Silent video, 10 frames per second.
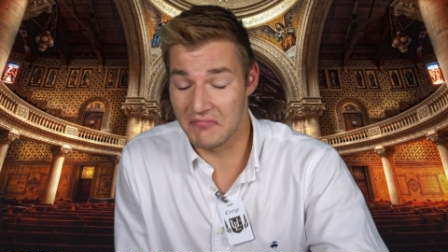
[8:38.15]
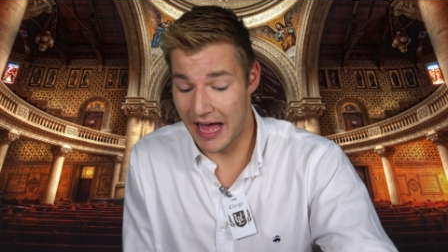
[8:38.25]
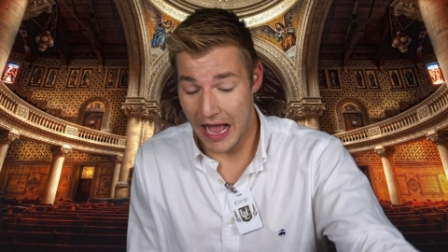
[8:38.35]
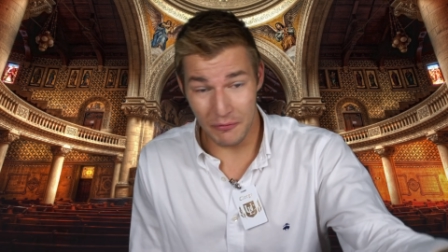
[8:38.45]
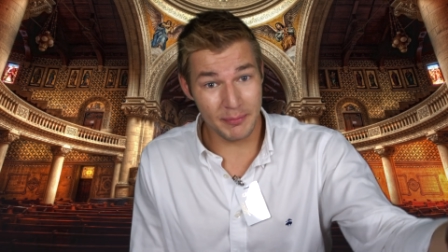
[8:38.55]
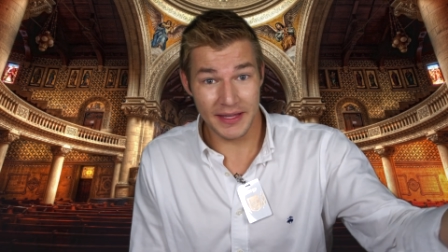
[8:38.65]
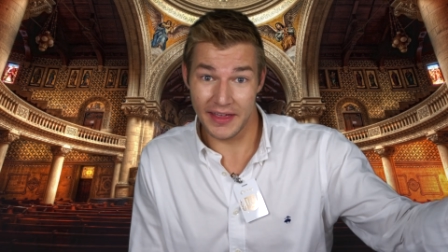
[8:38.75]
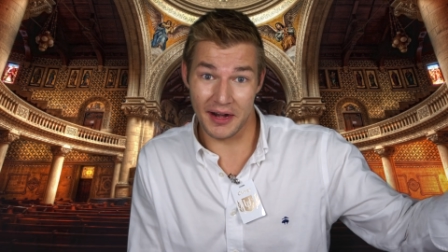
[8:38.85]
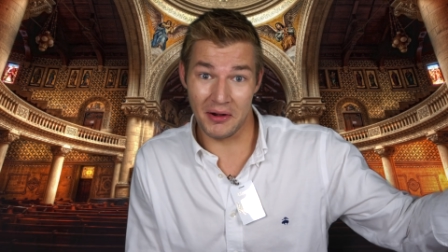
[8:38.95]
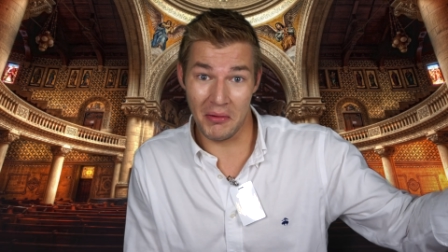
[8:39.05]
I will be
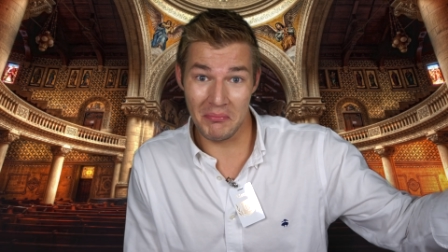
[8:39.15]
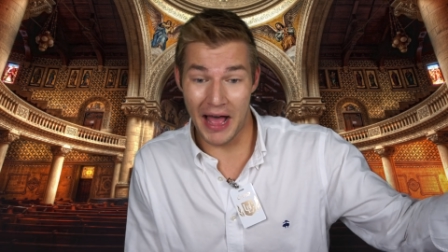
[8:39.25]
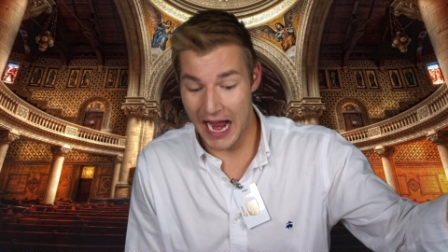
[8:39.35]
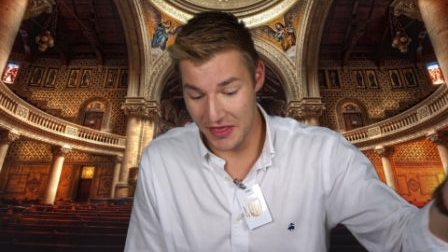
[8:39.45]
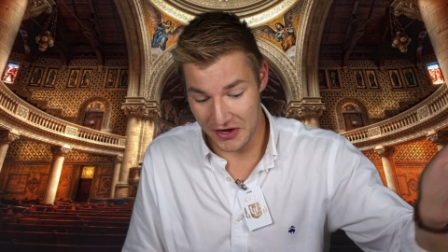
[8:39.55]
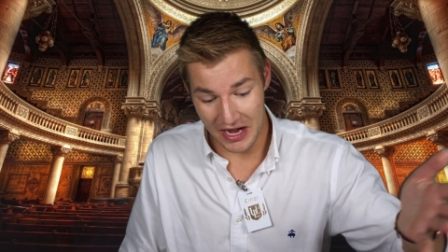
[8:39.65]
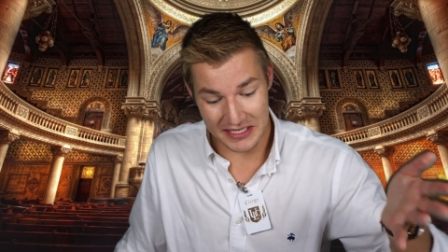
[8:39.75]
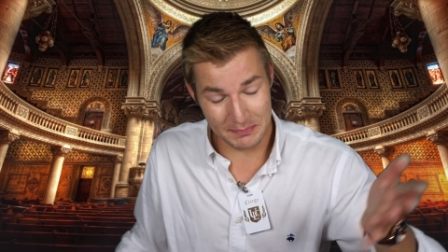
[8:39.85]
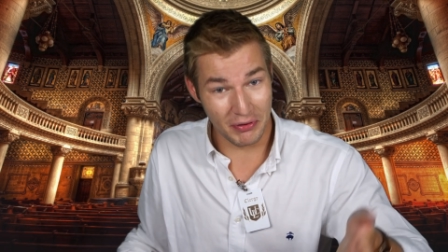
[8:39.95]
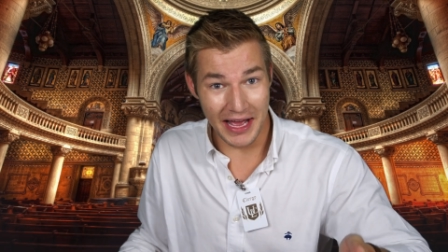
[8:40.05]
there either
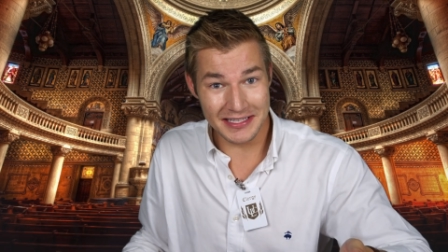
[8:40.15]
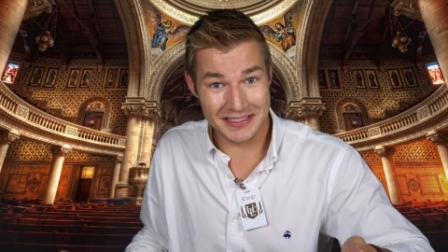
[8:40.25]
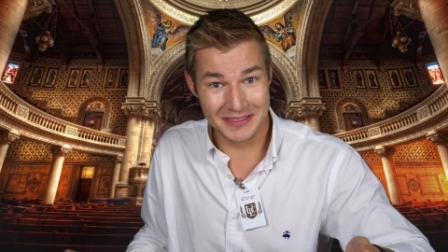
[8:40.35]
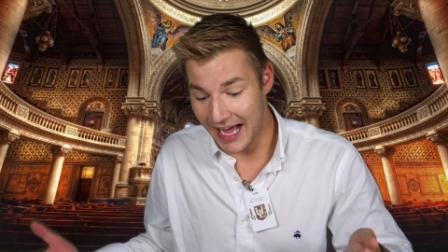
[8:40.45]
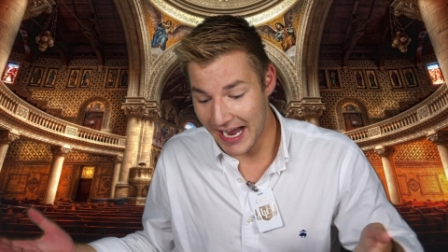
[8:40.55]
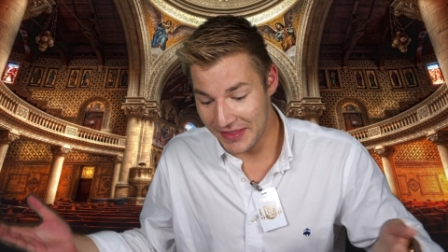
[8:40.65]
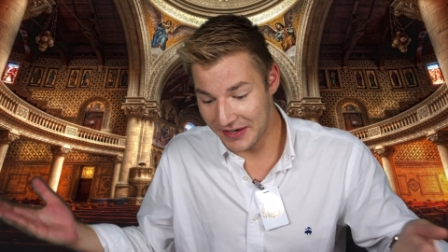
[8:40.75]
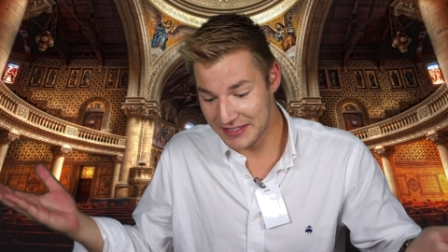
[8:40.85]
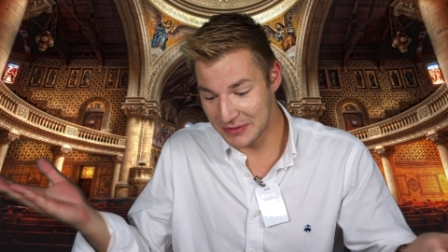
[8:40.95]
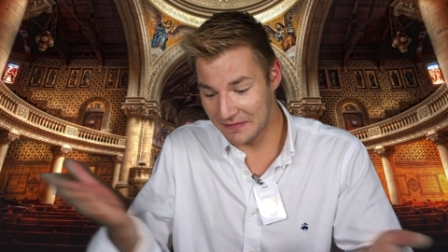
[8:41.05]
as press,
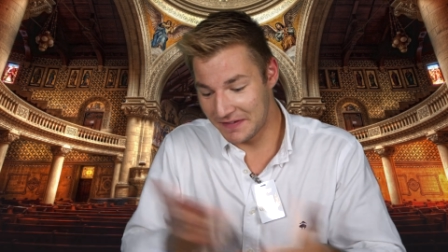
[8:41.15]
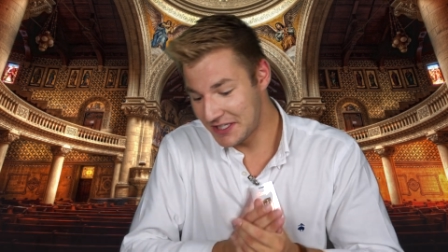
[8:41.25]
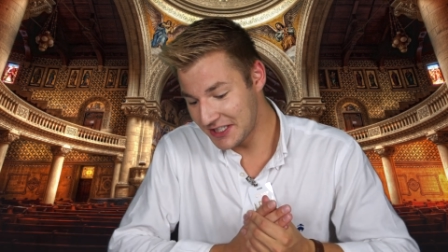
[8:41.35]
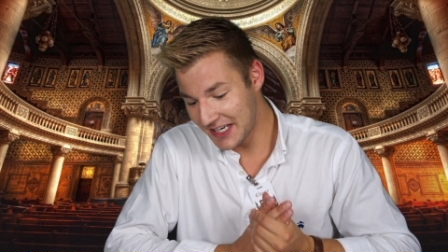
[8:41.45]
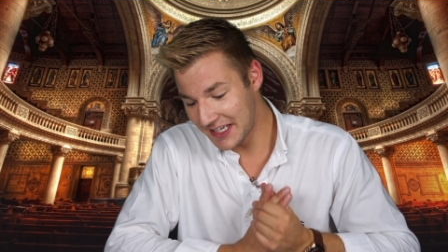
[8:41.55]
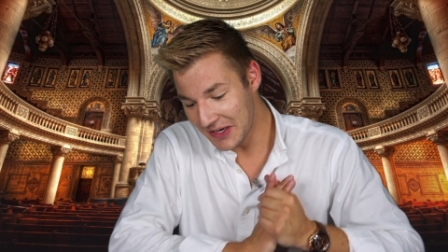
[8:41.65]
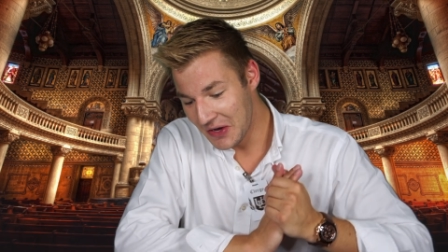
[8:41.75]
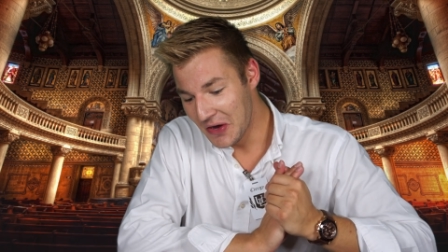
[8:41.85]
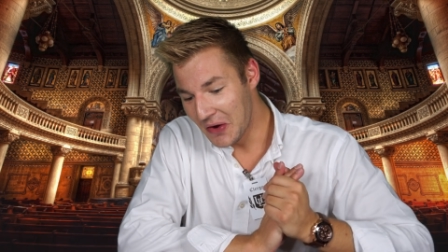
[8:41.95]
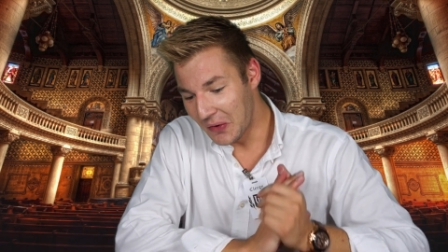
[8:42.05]
either to officiate it,
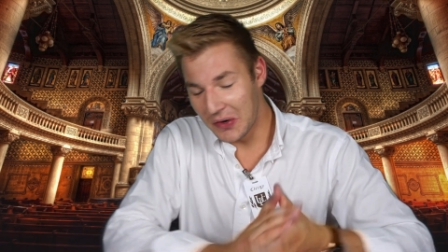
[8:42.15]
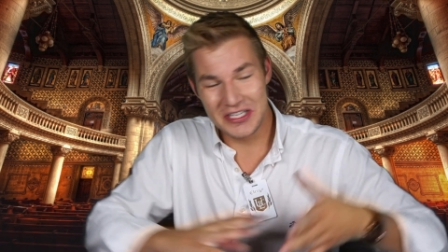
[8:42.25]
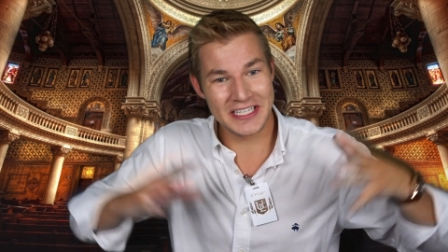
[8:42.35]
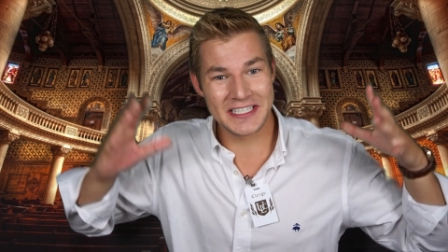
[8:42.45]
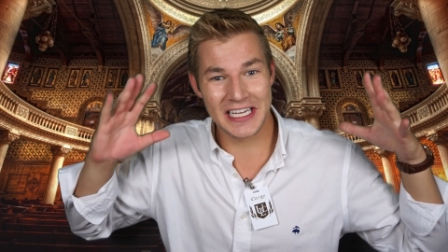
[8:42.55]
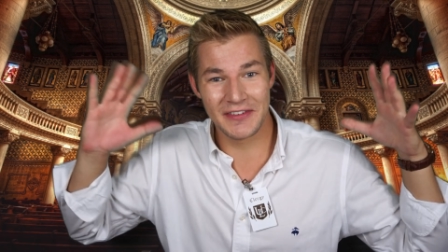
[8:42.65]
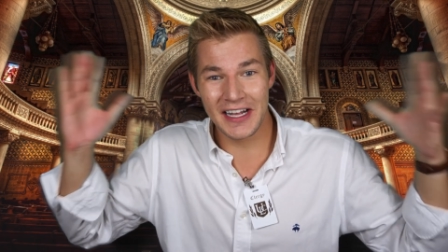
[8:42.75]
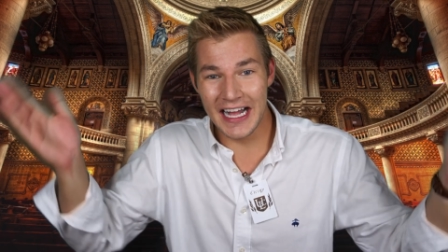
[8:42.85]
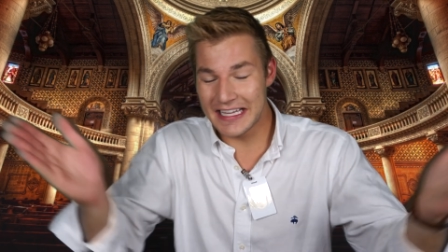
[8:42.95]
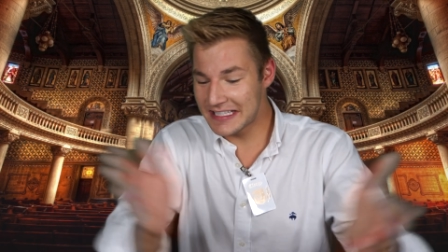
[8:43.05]
or just to give you
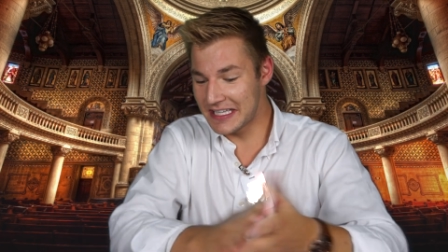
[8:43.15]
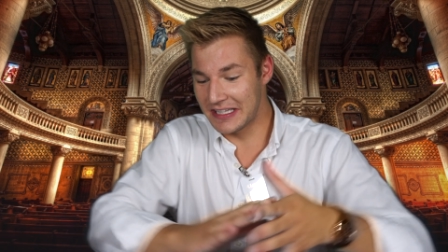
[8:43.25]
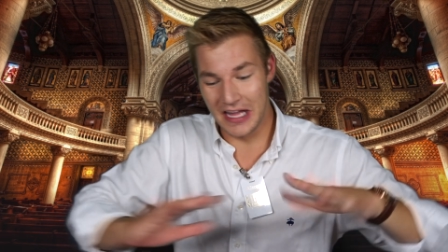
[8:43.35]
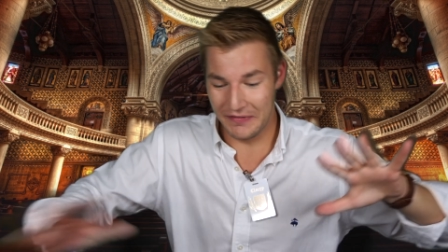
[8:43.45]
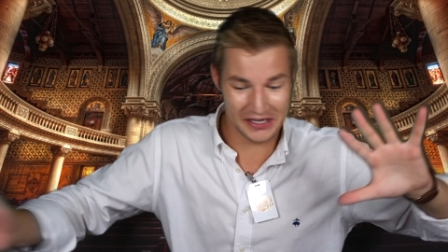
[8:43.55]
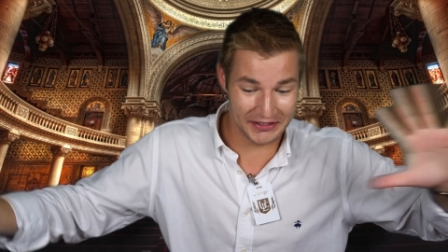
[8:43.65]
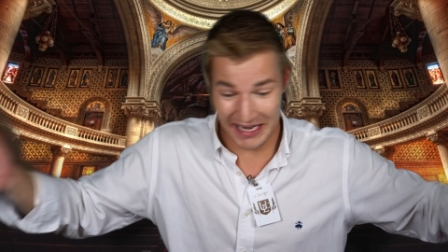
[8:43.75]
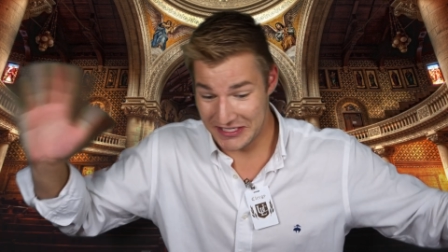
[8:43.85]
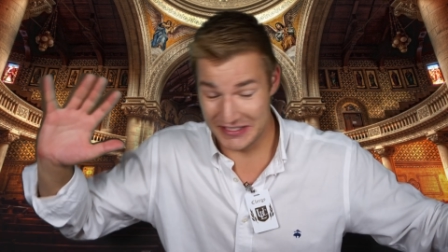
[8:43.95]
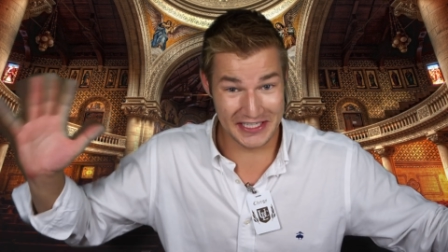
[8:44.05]
guys the love and
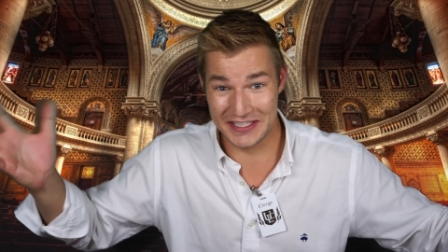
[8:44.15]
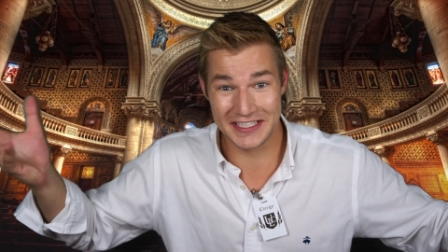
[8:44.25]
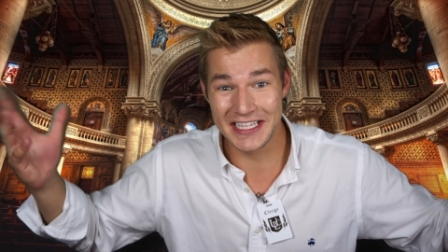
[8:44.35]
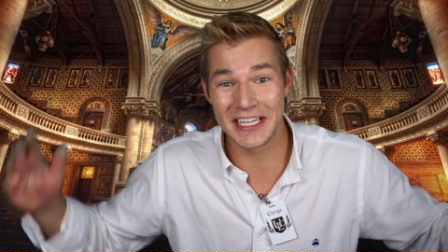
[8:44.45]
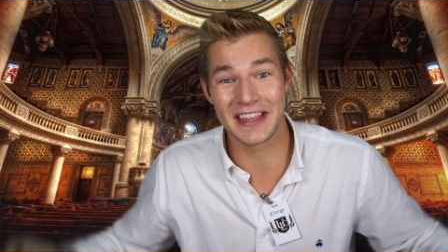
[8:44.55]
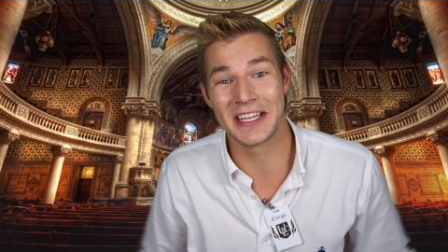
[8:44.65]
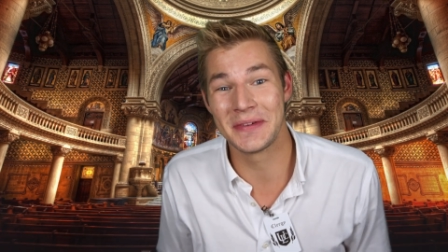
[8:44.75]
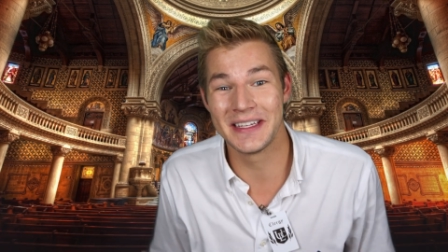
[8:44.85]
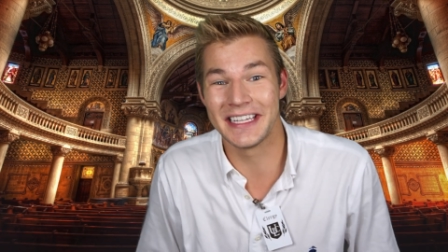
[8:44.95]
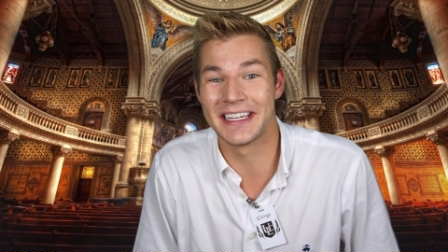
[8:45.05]
congratulations that, that you
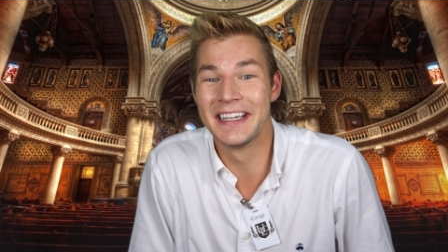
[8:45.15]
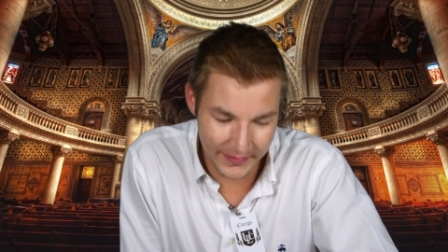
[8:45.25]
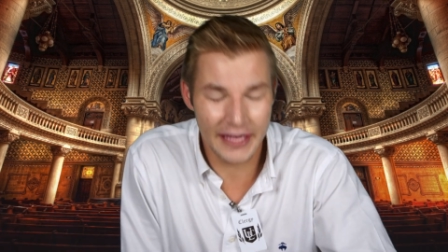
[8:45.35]
need.